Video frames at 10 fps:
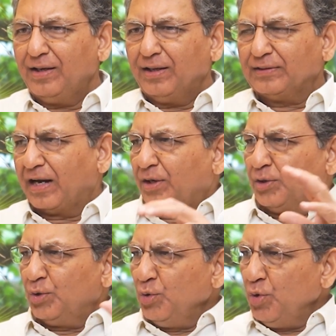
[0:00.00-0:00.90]
there are
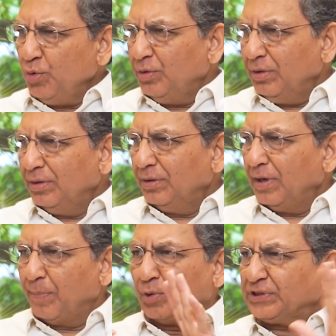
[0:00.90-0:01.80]
two
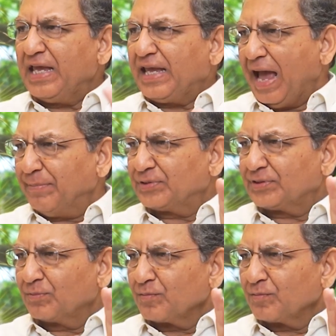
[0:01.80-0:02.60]
opposing camps.